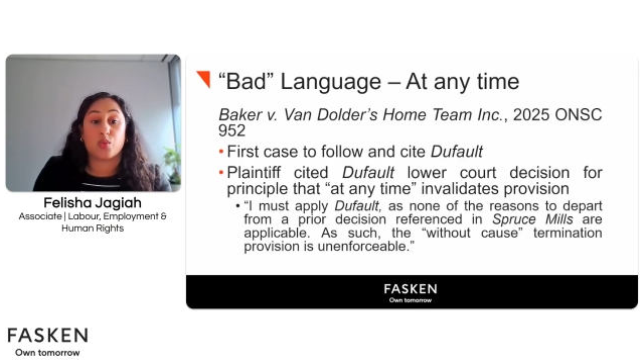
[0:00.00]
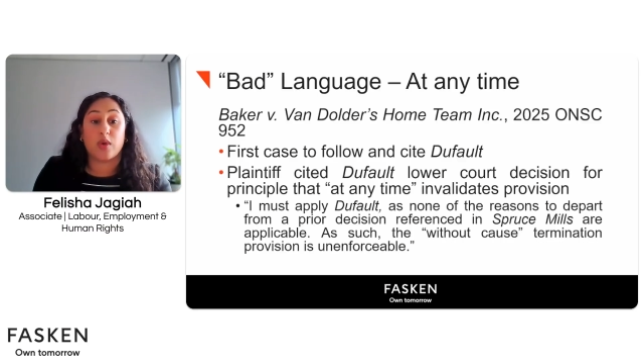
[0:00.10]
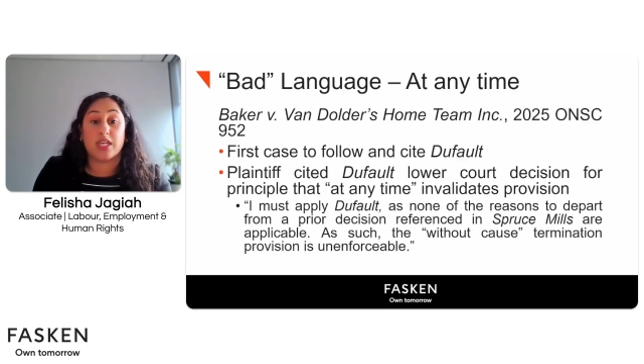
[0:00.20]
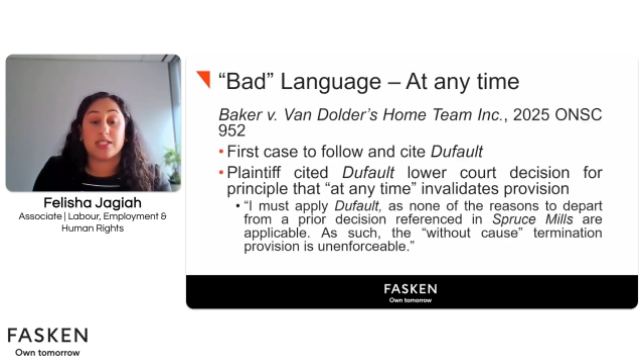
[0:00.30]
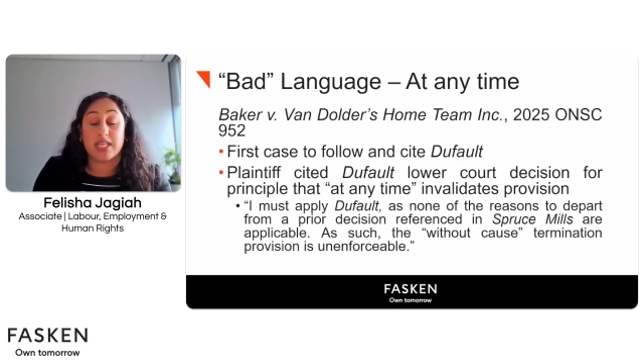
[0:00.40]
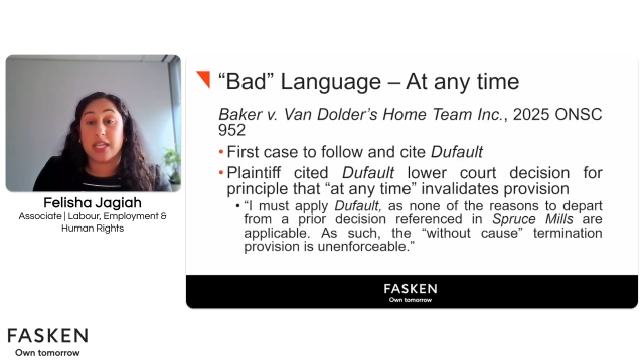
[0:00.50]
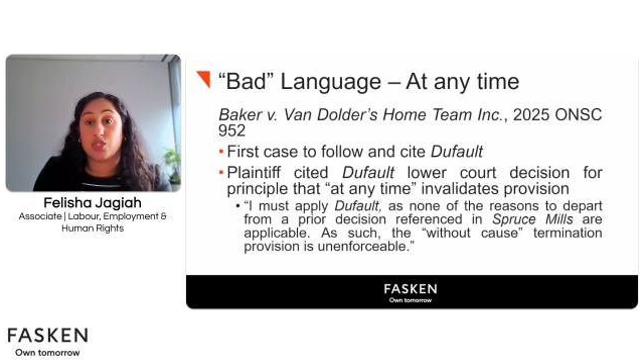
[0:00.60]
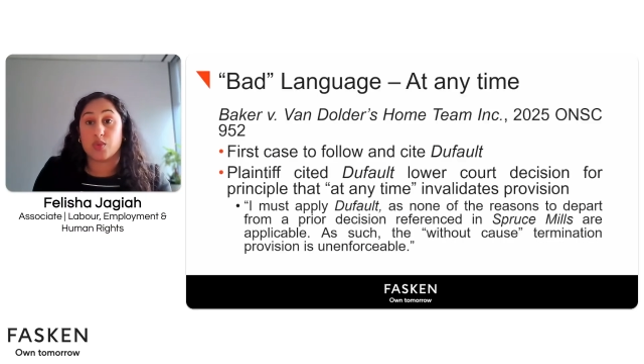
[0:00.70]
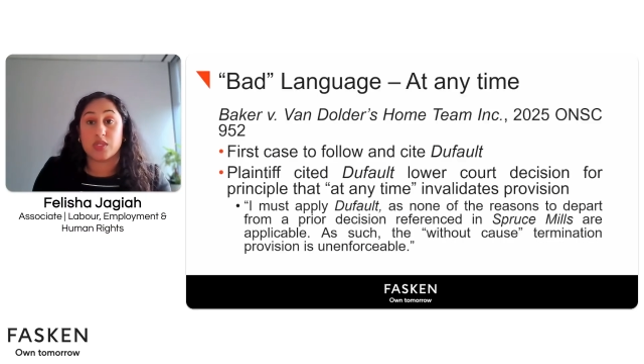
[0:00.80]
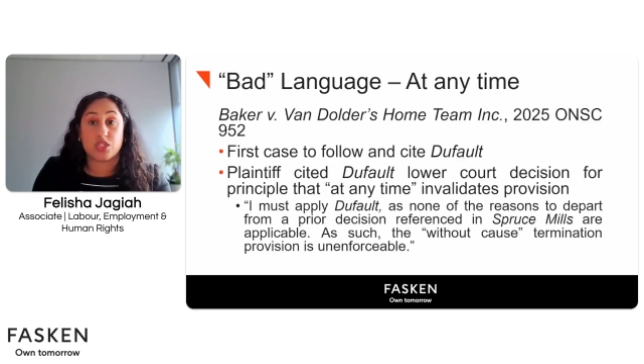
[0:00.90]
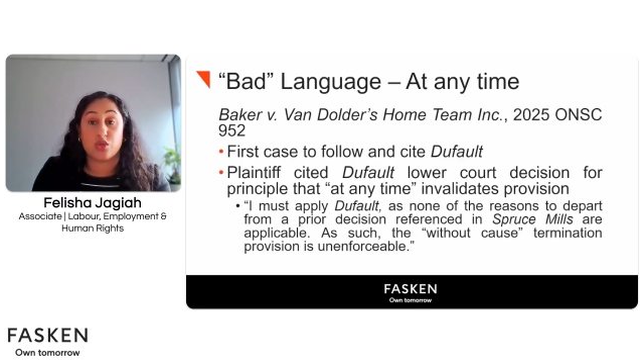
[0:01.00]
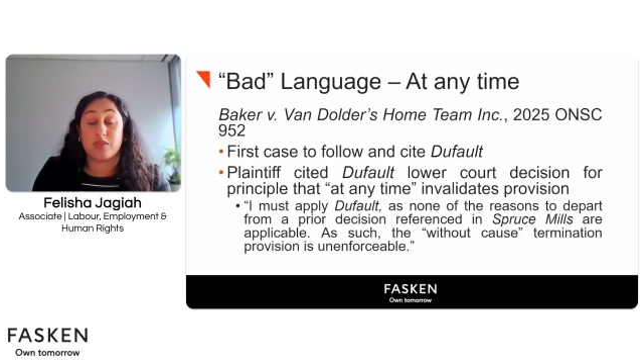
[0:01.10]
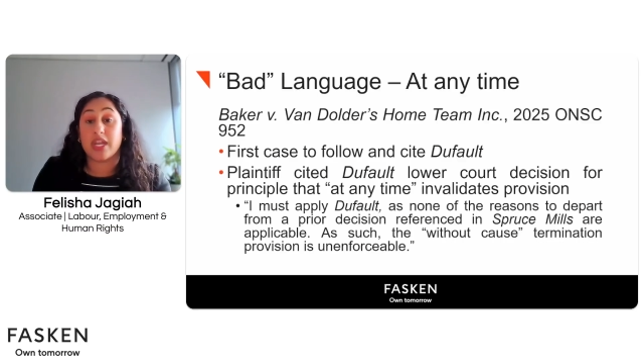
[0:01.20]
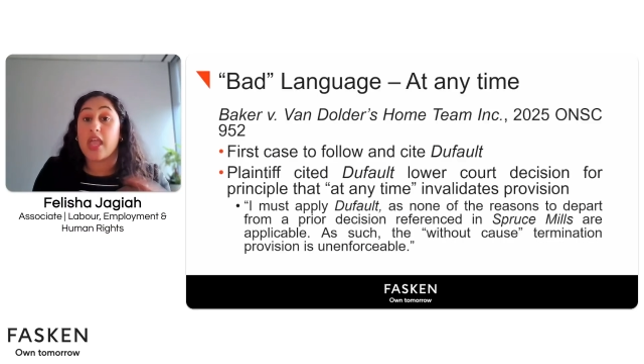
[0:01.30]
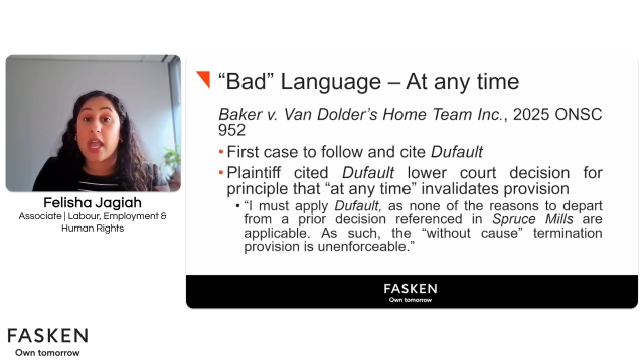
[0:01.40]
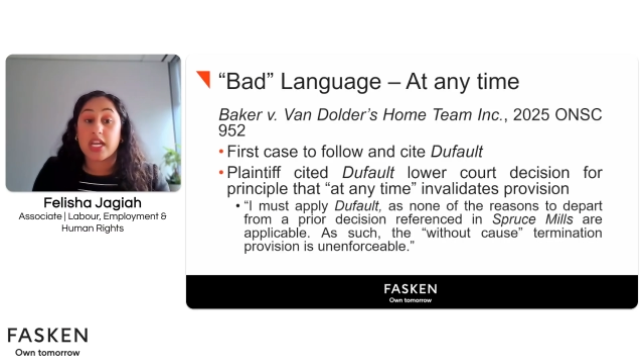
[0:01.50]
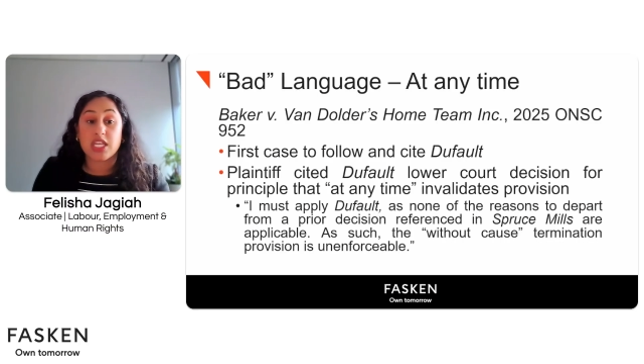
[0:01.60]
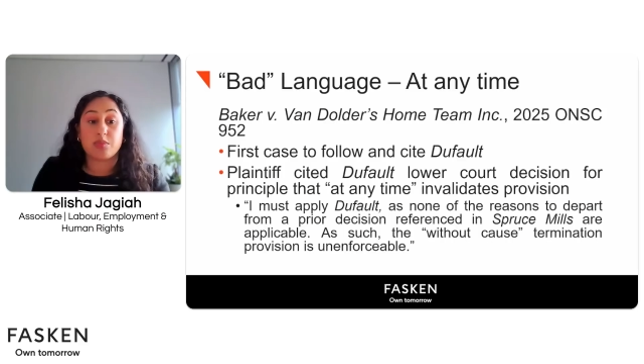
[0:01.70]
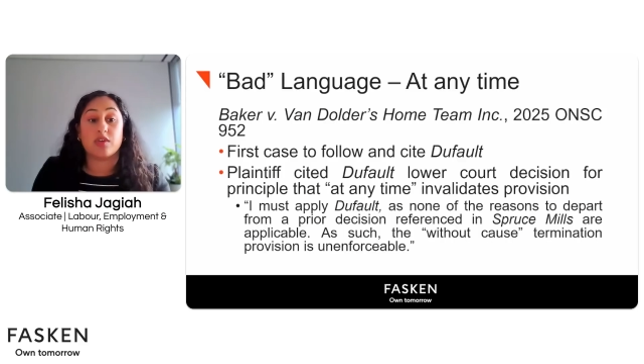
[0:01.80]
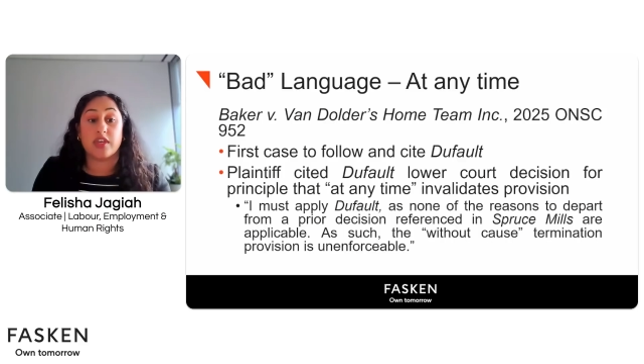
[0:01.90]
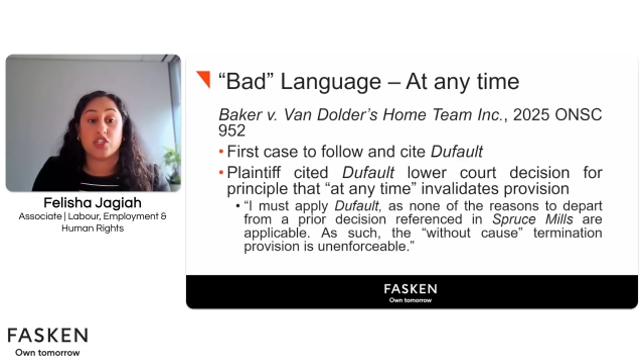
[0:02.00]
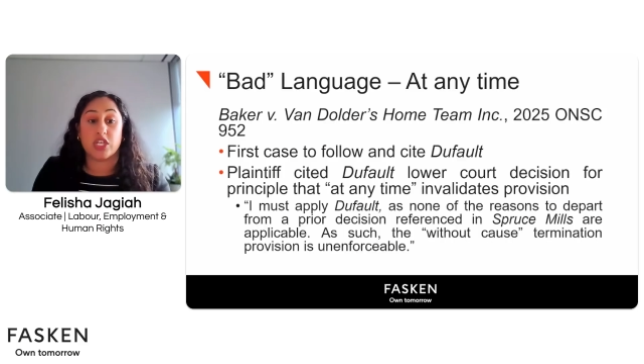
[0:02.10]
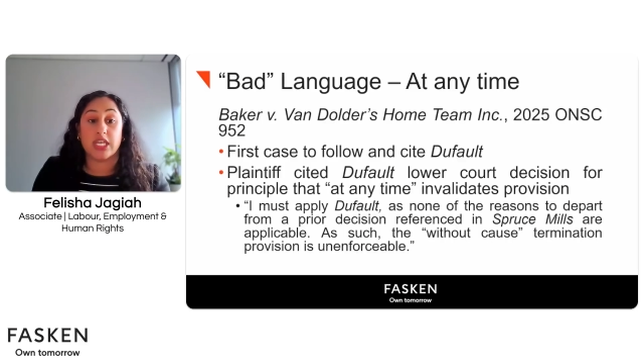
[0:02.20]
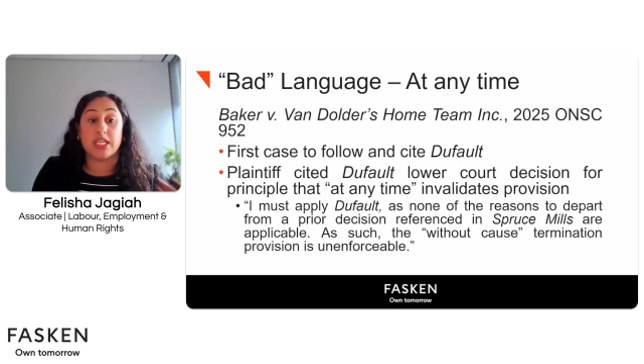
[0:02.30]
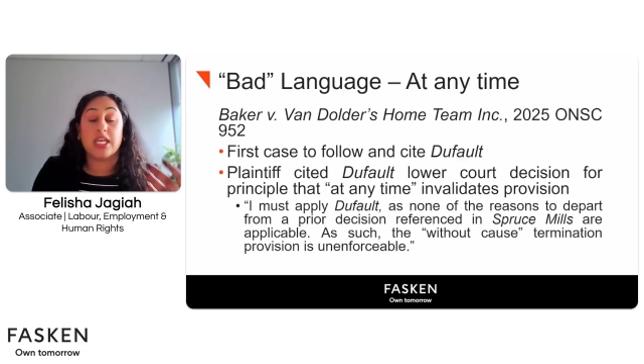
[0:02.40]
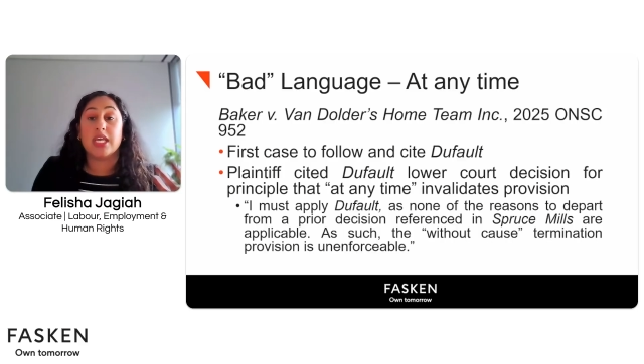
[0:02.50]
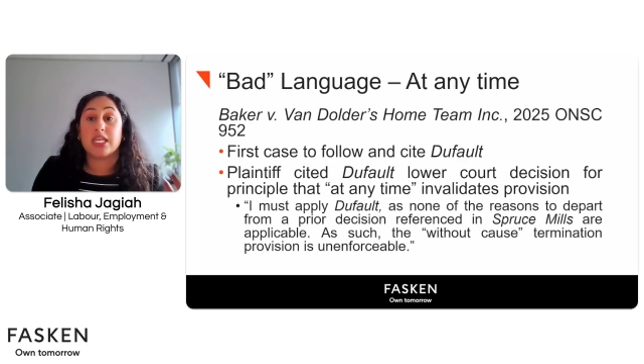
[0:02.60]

was then to assume that any provision